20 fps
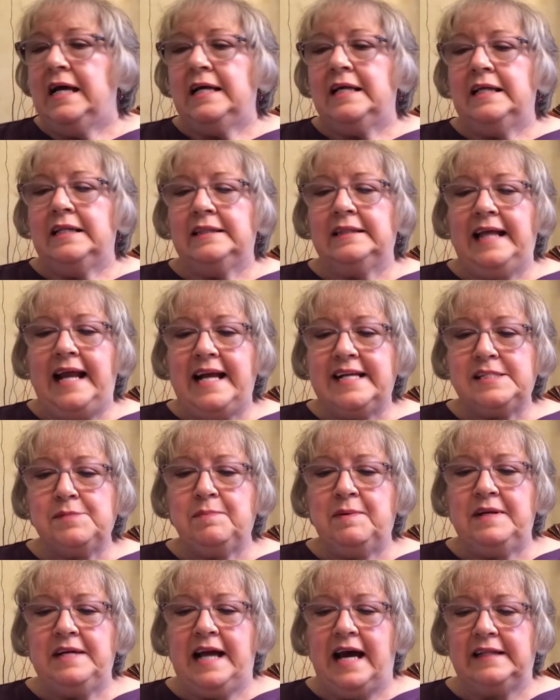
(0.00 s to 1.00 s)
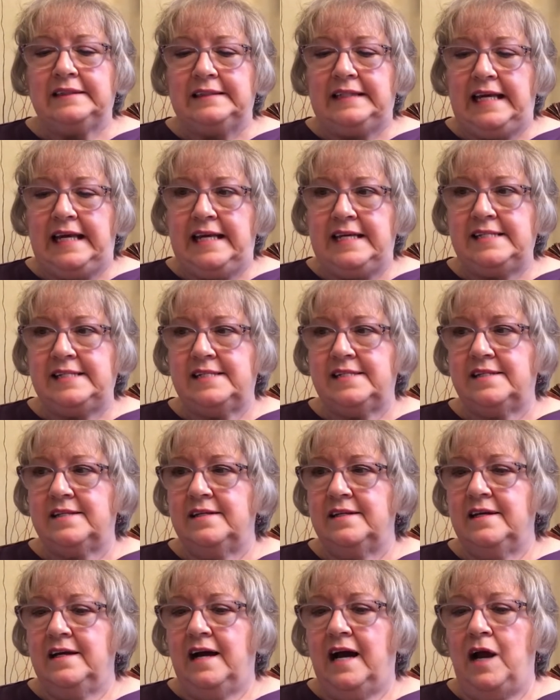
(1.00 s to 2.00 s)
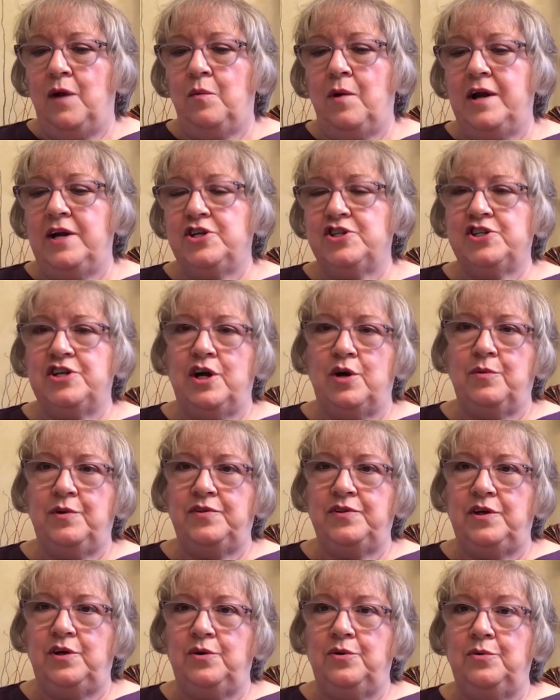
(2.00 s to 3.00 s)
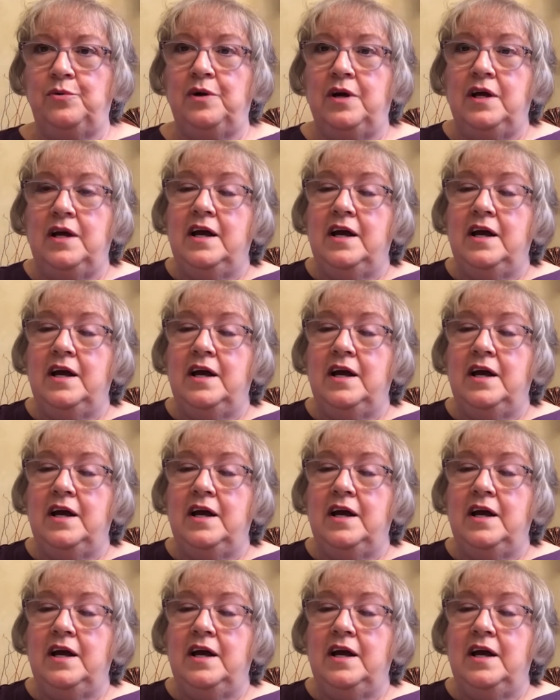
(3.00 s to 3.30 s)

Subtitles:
Last but not least, I want to share with you,